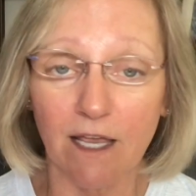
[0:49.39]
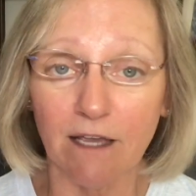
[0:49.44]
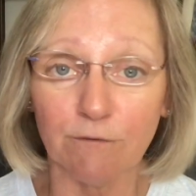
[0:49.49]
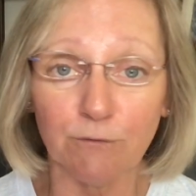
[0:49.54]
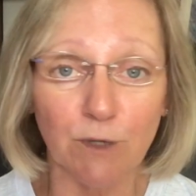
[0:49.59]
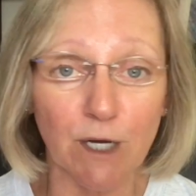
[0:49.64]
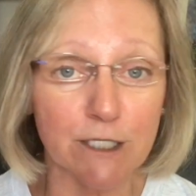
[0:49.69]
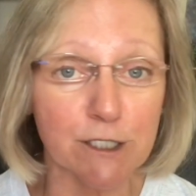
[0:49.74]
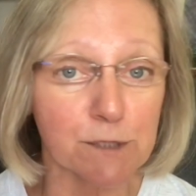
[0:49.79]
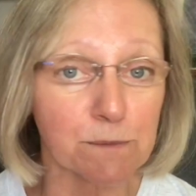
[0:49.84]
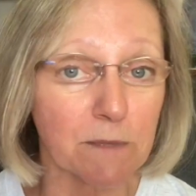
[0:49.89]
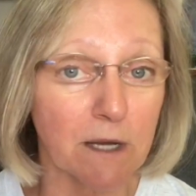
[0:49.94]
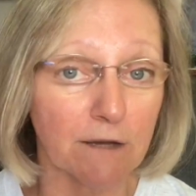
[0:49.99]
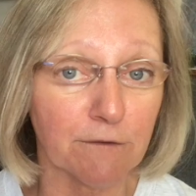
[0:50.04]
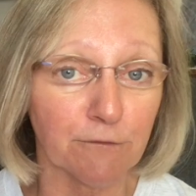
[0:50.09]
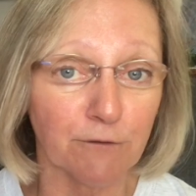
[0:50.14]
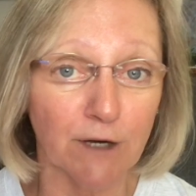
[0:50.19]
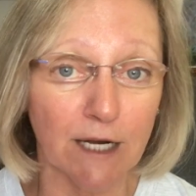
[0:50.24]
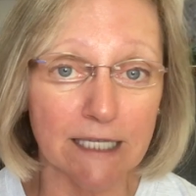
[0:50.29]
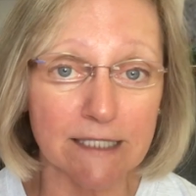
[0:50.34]
have watched my
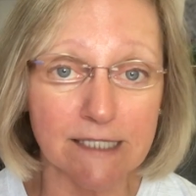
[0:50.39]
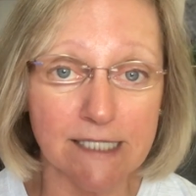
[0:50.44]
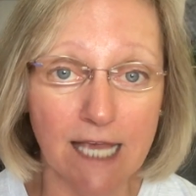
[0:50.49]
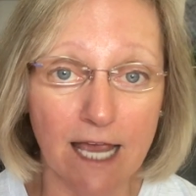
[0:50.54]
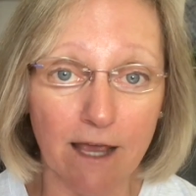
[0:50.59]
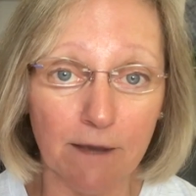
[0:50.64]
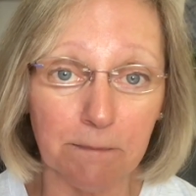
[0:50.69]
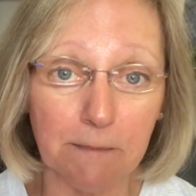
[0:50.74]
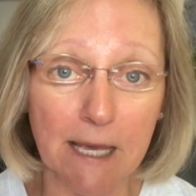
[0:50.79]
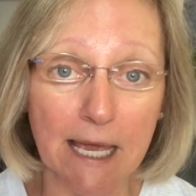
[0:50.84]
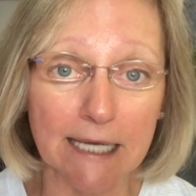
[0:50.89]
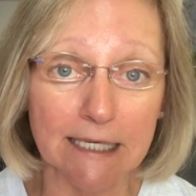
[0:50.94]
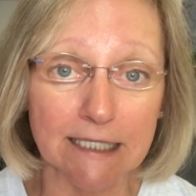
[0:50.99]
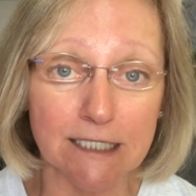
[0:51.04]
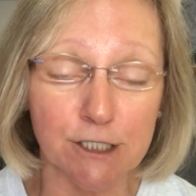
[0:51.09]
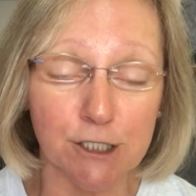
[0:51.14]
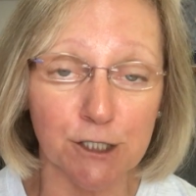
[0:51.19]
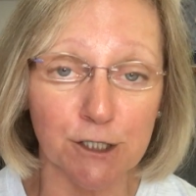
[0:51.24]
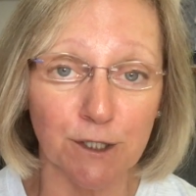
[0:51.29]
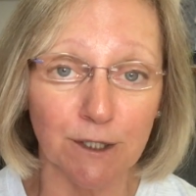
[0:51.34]
friends have pet
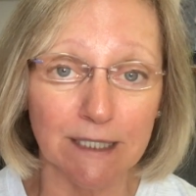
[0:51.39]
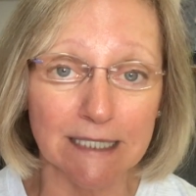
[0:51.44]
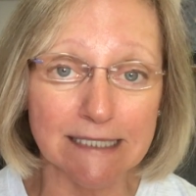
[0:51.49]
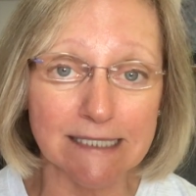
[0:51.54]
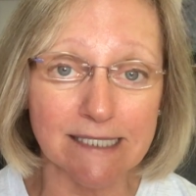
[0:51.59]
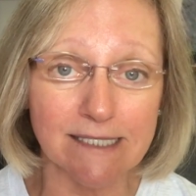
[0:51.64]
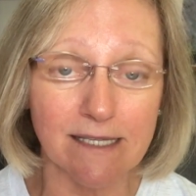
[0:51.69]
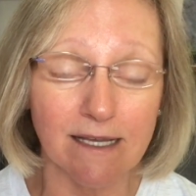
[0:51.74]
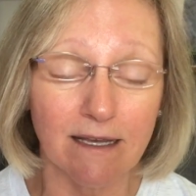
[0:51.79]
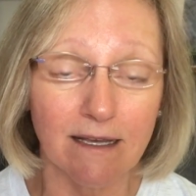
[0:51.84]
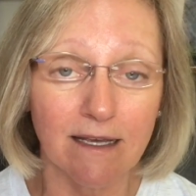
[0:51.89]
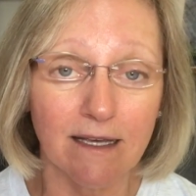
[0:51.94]
insurance